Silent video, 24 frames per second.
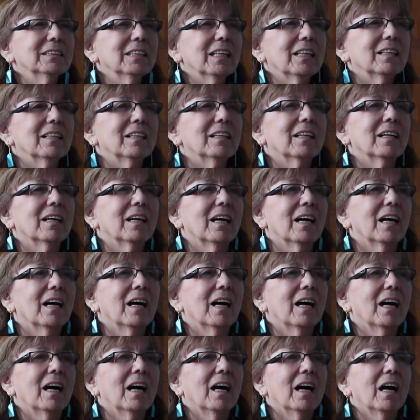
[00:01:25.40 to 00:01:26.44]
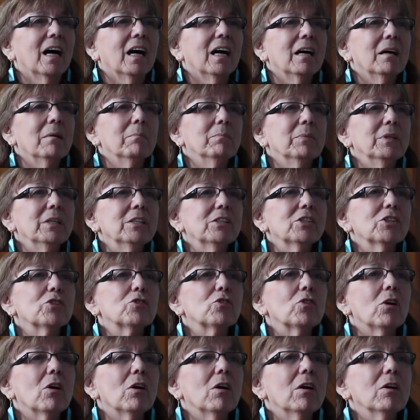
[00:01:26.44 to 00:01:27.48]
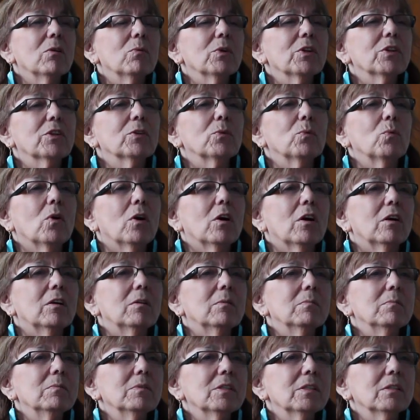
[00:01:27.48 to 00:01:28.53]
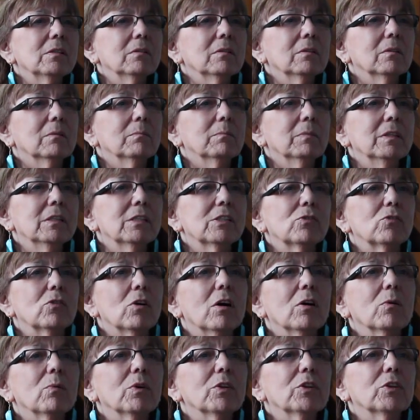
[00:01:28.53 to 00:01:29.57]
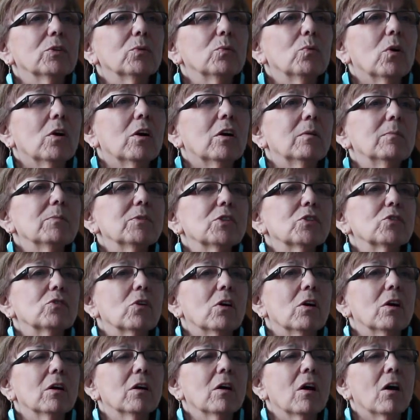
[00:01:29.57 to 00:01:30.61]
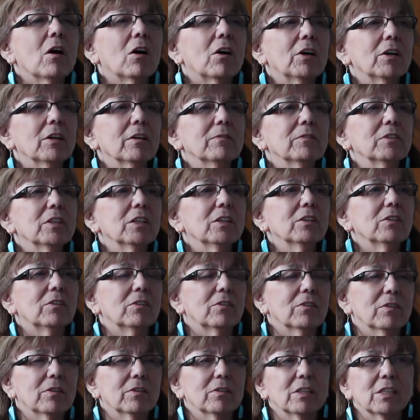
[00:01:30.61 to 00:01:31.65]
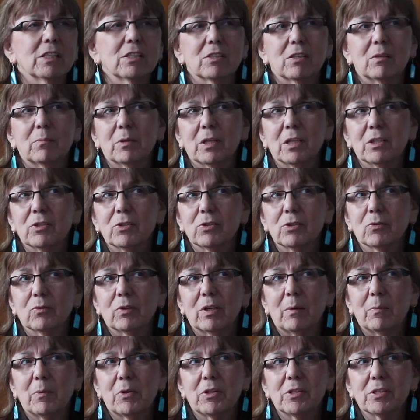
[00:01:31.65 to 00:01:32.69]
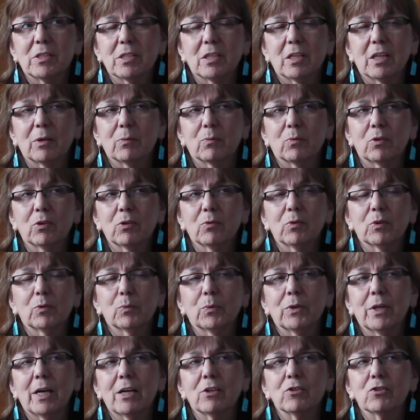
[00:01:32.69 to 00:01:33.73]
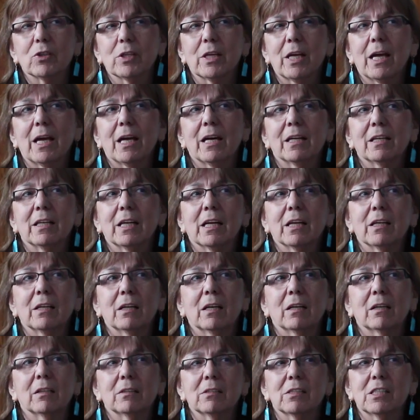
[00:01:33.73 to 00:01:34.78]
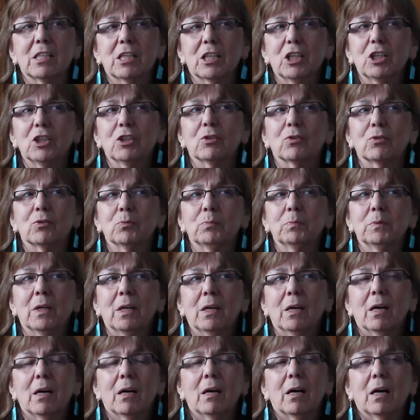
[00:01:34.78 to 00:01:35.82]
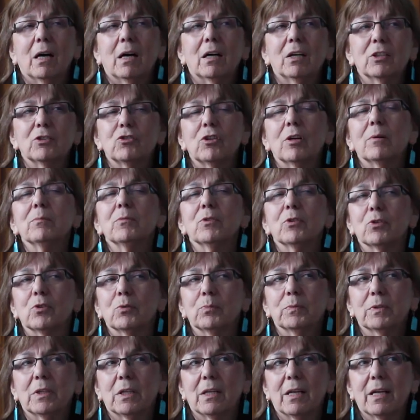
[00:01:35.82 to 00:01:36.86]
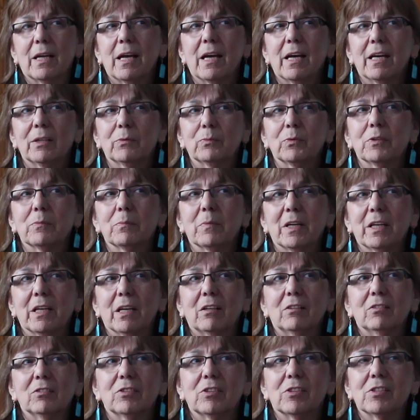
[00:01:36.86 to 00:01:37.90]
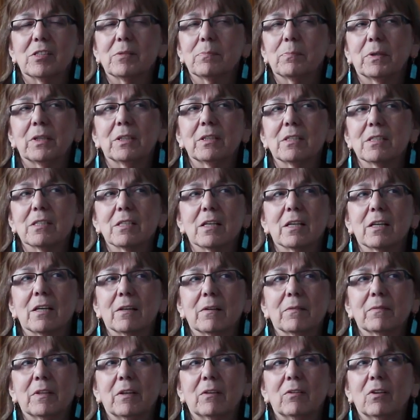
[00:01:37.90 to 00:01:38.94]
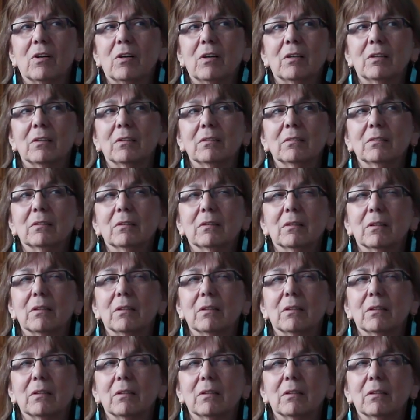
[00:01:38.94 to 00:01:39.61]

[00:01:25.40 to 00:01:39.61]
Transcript: Yeah. Be strong with the Be strong with the warm, strong heart of the earth. And these are my two grandmothers that I work with. We actually had a singing group, a drum group that I had with my elders, but they're all